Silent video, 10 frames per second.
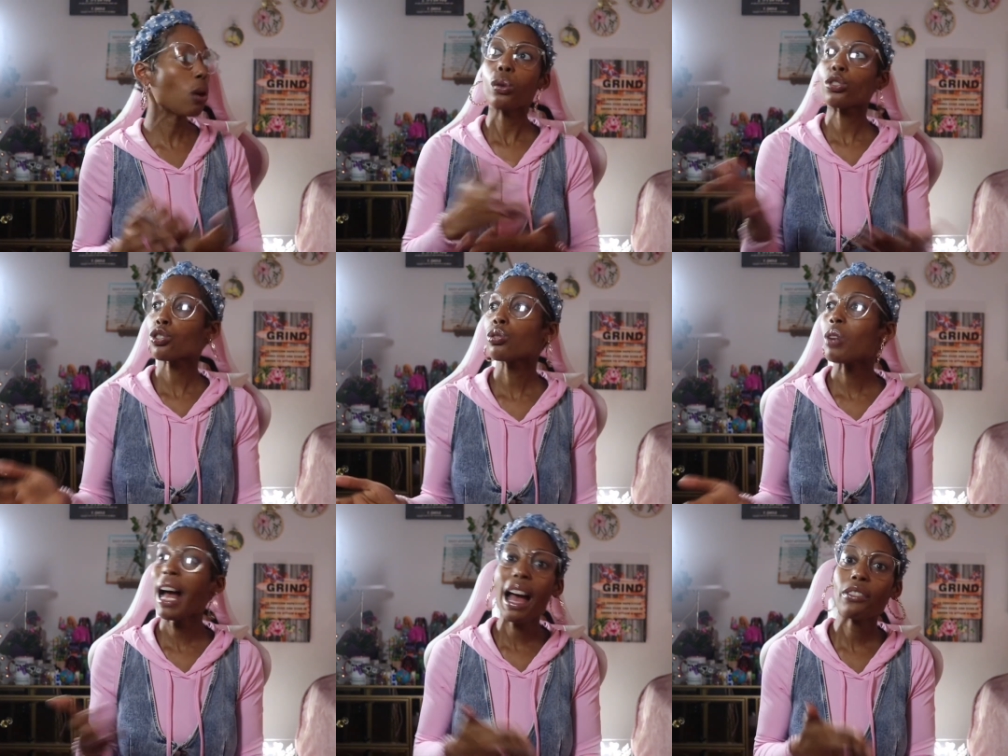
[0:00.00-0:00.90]
oh shoot,
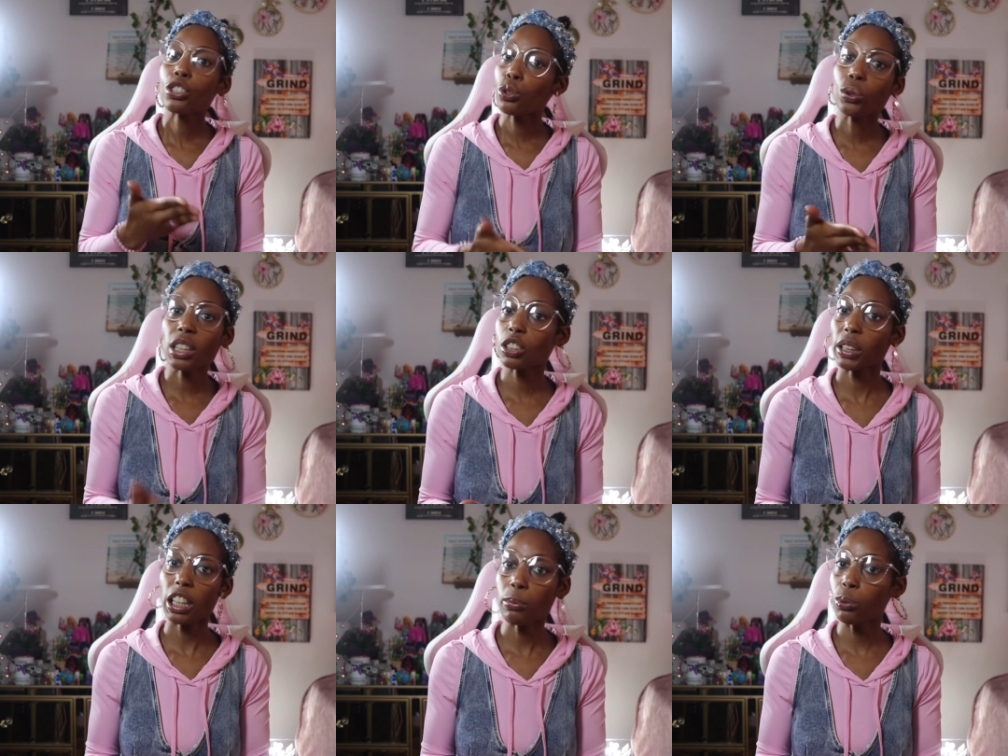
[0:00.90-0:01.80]
I haven't tuned into a
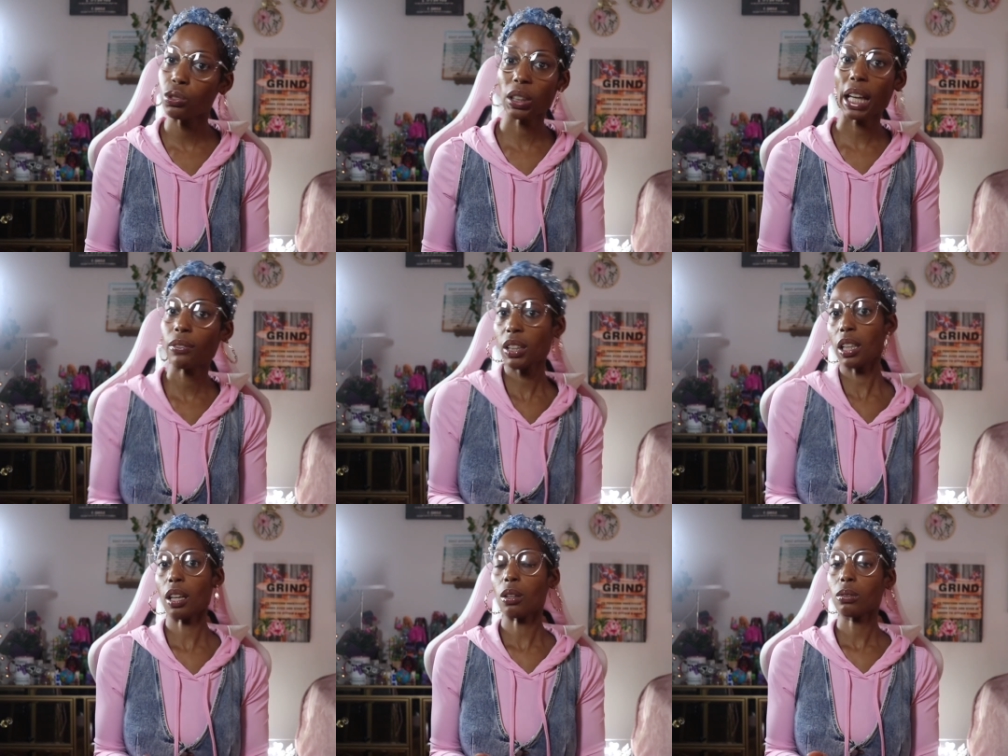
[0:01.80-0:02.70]
Hebrew Israelite
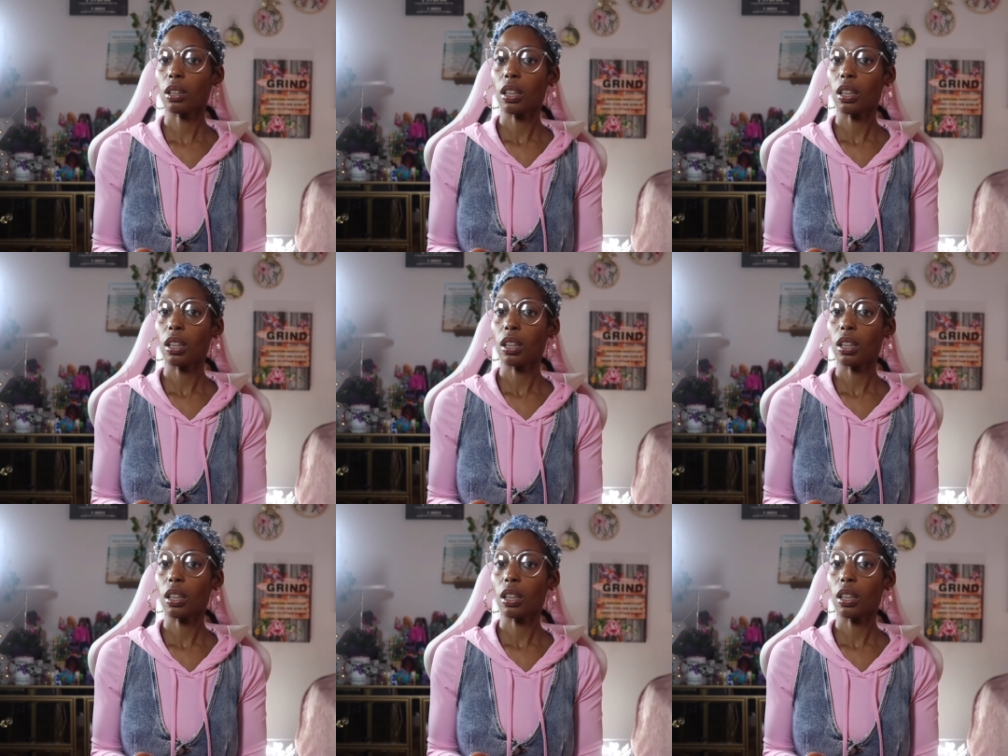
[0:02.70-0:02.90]
video.